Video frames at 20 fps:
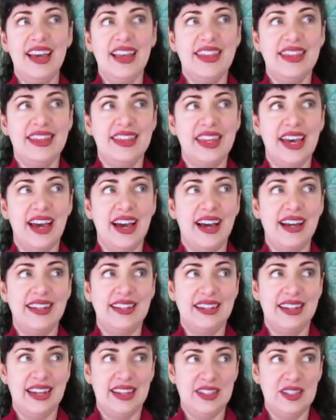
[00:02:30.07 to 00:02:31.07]

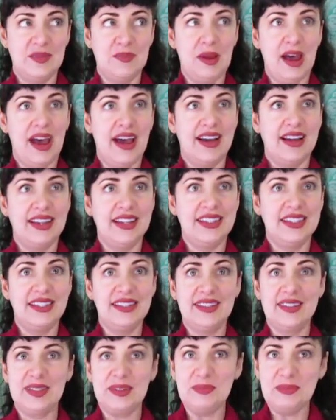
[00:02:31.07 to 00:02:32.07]
that gets back
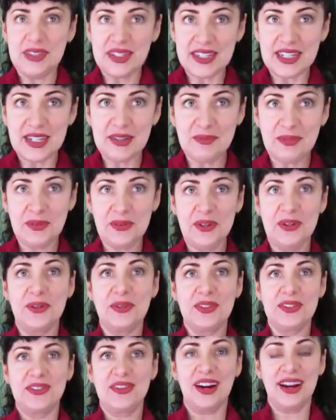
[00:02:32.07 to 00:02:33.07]
into some deep
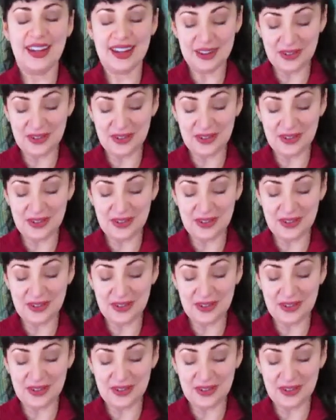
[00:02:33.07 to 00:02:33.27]
roots, right?